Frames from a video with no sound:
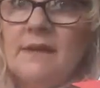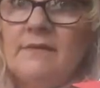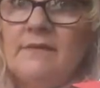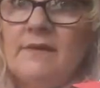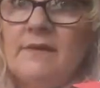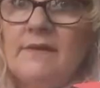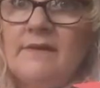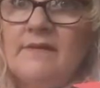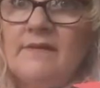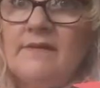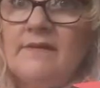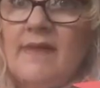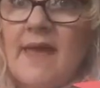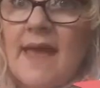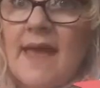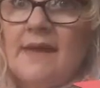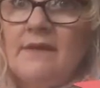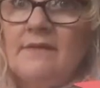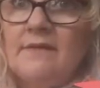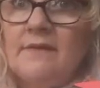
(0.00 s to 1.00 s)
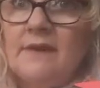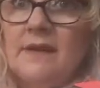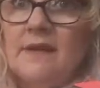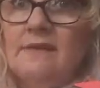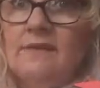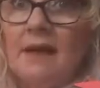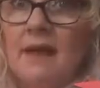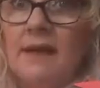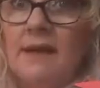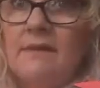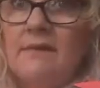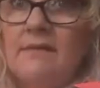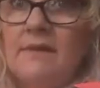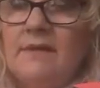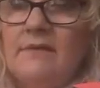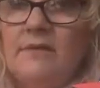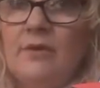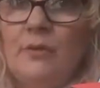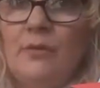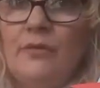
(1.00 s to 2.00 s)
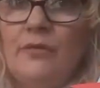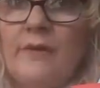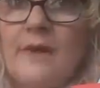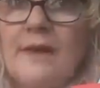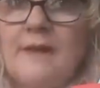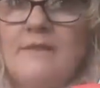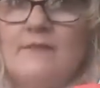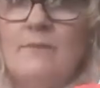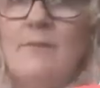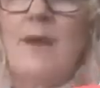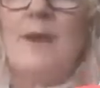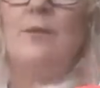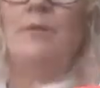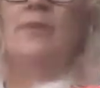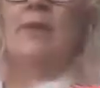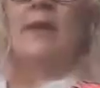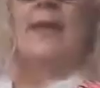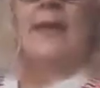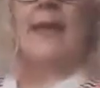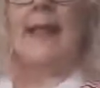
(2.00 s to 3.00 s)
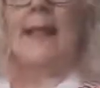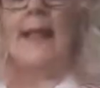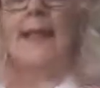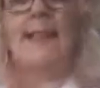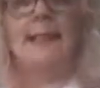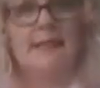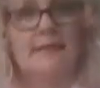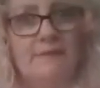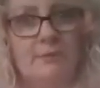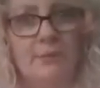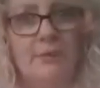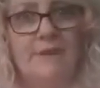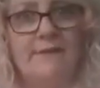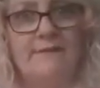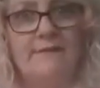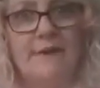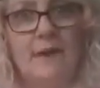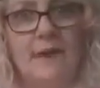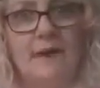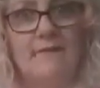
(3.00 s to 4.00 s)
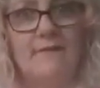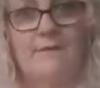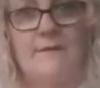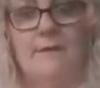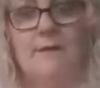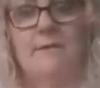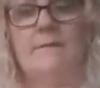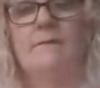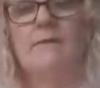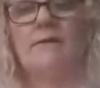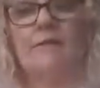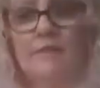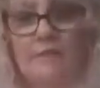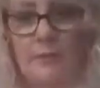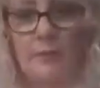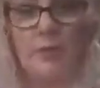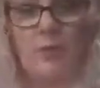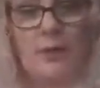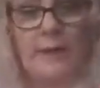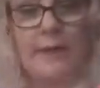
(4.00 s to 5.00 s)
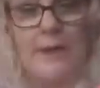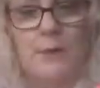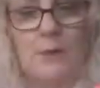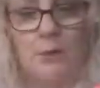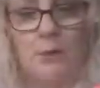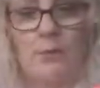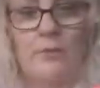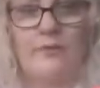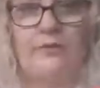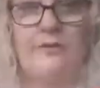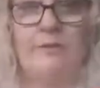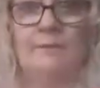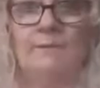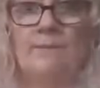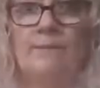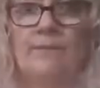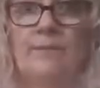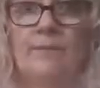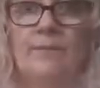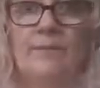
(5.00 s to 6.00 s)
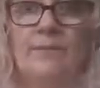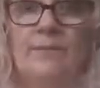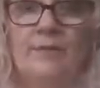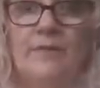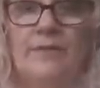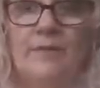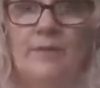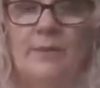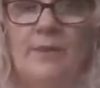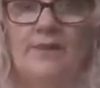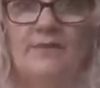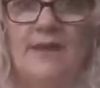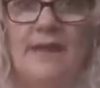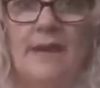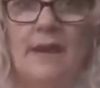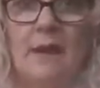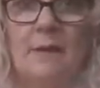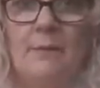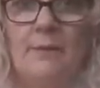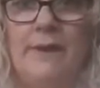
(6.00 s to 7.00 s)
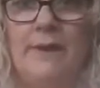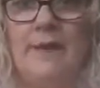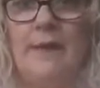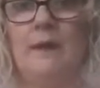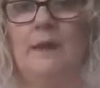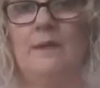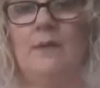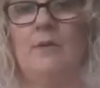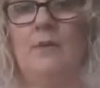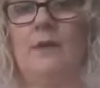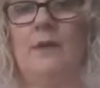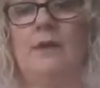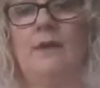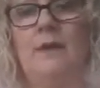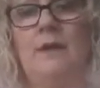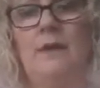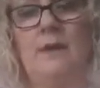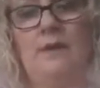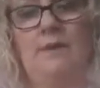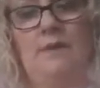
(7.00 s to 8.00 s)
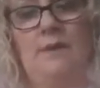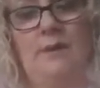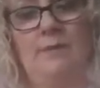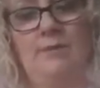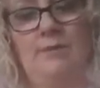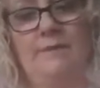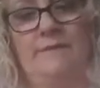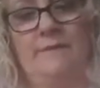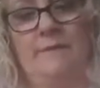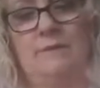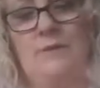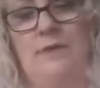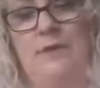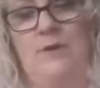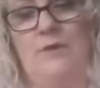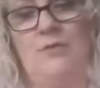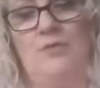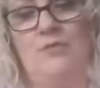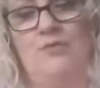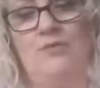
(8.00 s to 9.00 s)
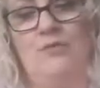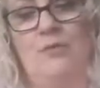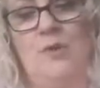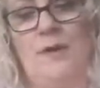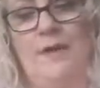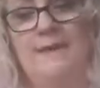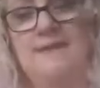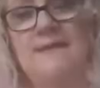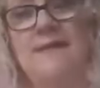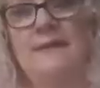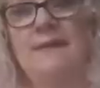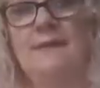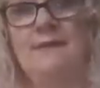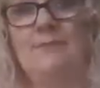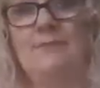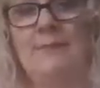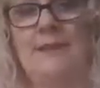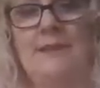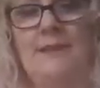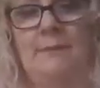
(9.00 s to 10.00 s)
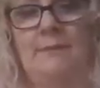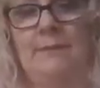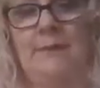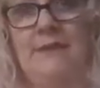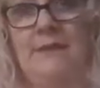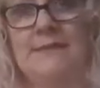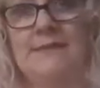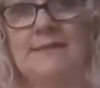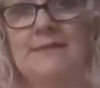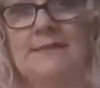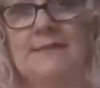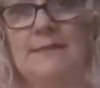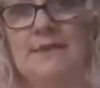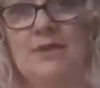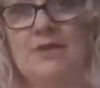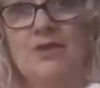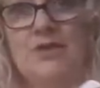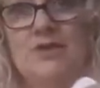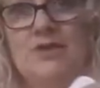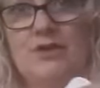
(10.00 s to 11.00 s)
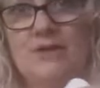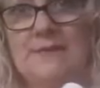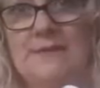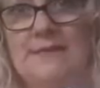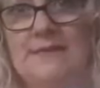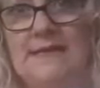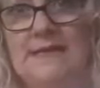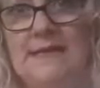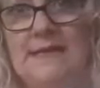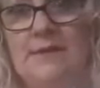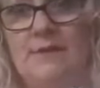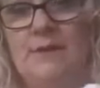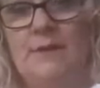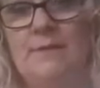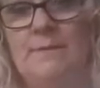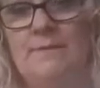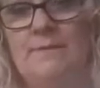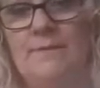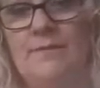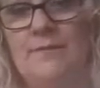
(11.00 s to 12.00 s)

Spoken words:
So his hat, his eyes, his nose and his mouth. Let's put his scarf on so he won't get cold. So we take our big long one, we'll put some glue right in the middle piece, just here.